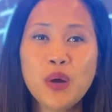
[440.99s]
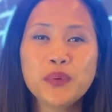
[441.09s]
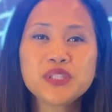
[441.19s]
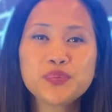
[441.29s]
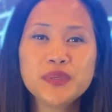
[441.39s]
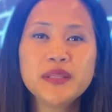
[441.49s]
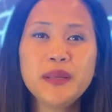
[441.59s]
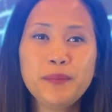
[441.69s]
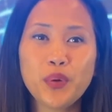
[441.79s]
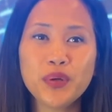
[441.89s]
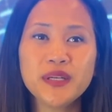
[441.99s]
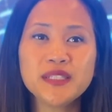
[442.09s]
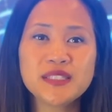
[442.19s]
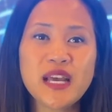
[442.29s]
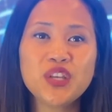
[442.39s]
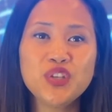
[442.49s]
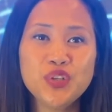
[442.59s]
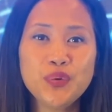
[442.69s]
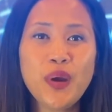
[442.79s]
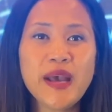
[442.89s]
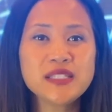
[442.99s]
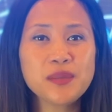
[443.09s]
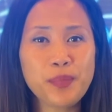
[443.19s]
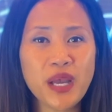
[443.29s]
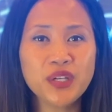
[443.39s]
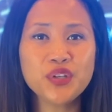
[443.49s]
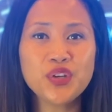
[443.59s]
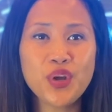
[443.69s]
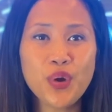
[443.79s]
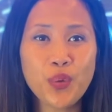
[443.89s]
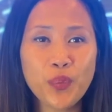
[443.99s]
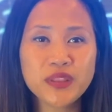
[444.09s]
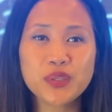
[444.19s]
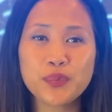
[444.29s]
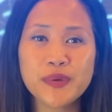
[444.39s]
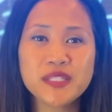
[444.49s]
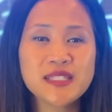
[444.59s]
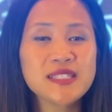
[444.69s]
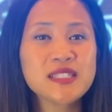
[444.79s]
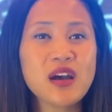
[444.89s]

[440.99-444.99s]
What's really important is that you as a buyer know what the risks